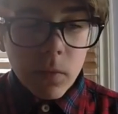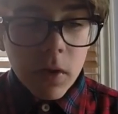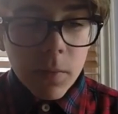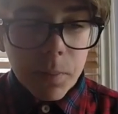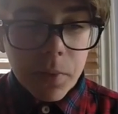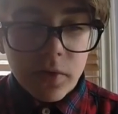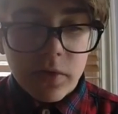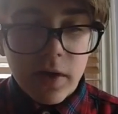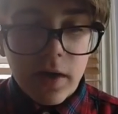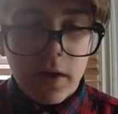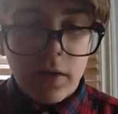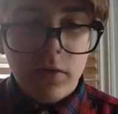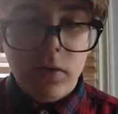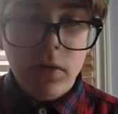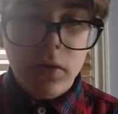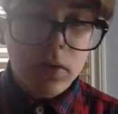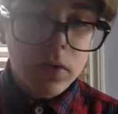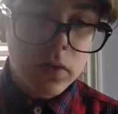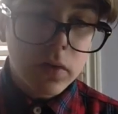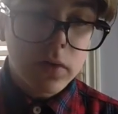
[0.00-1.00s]
We'll protect
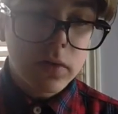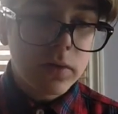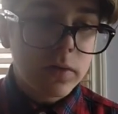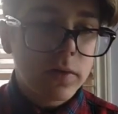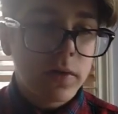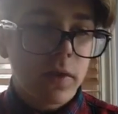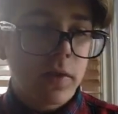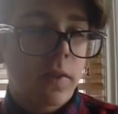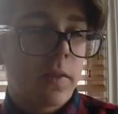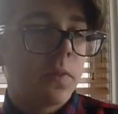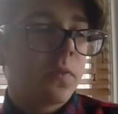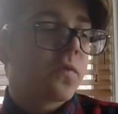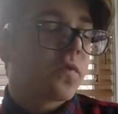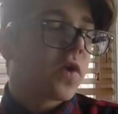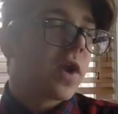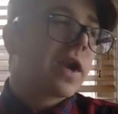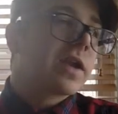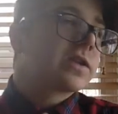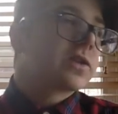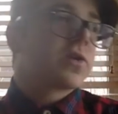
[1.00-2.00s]
you." And then
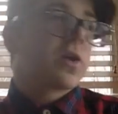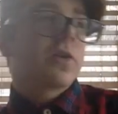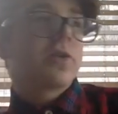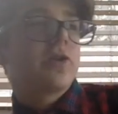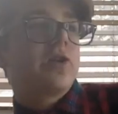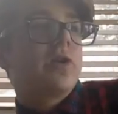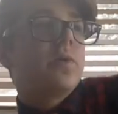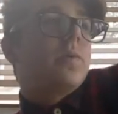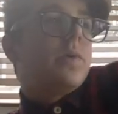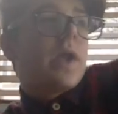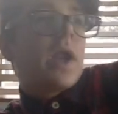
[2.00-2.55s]
Frank starts shooting